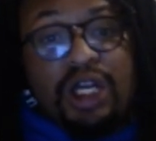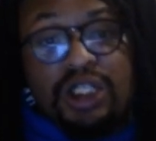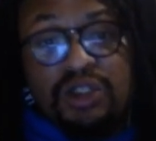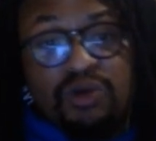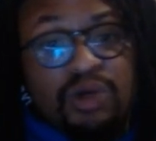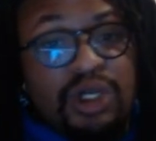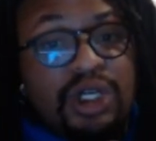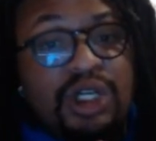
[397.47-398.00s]
I
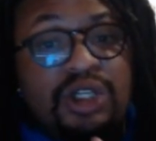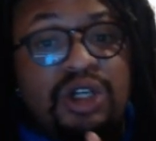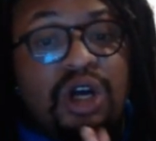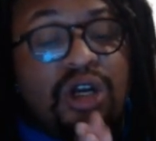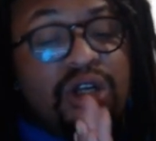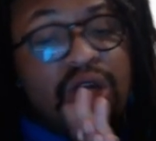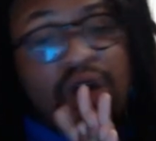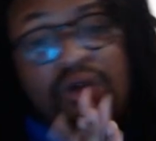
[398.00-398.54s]
just wanted to
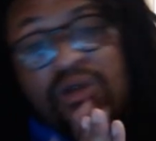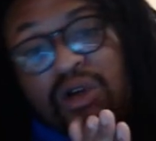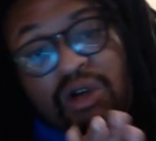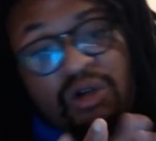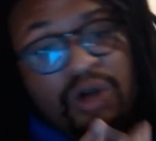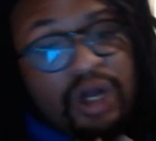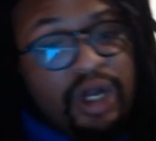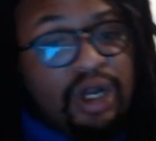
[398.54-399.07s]
talk to y'all real
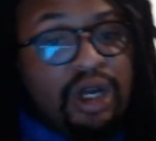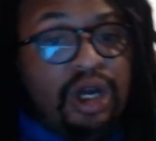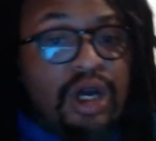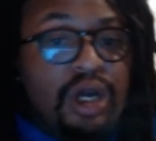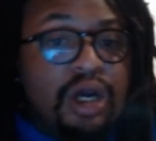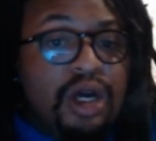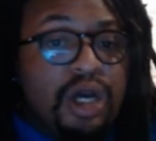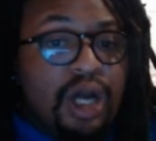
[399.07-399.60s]
quick
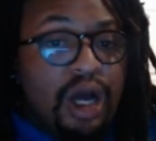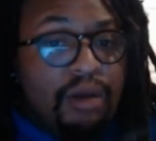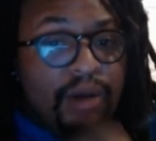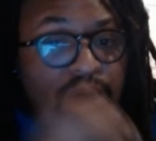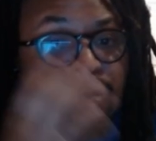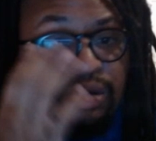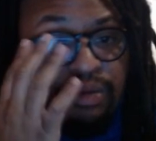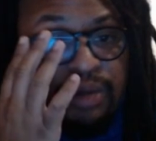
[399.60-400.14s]

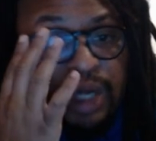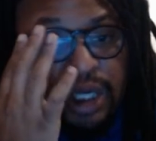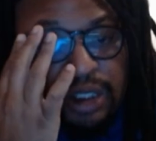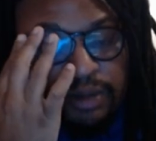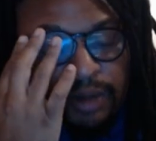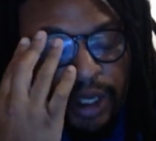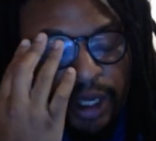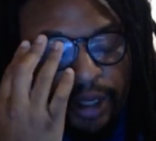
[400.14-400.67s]
about The Miz,
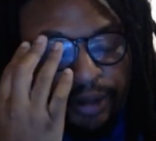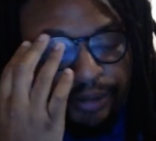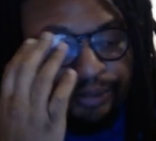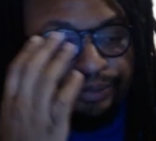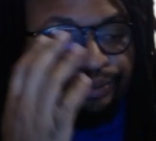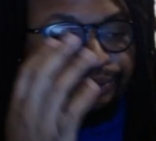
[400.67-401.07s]
man.